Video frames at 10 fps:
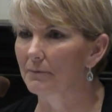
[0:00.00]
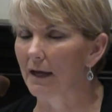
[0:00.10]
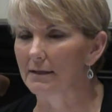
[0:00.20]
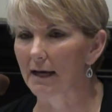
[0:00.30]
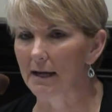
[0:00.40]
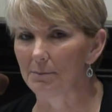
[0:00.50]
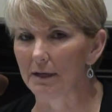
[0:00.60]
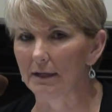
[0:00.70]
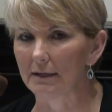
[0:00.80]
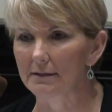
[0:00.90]
and
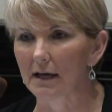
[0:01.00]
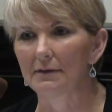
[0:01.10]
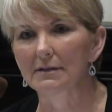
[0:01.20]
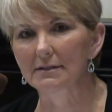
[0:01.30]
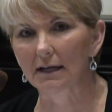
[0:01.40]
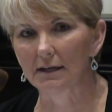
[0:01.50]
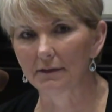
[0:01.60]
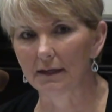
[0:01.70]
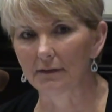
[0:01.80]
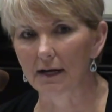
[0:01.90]
diabetes. And the
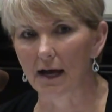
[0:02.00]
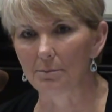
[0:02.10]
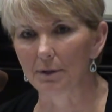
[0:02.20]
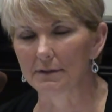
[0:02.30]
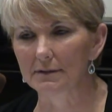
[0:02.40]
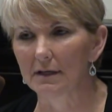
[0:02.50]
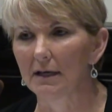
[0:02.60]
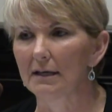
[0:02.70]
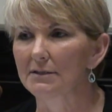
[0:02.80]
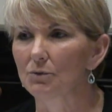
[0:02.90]
second thing that happens
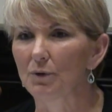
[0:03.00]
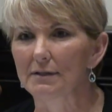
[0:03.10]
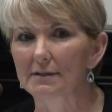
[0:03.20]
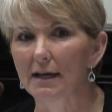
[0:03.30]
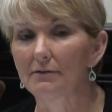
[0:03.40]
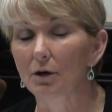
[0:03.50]
is that we save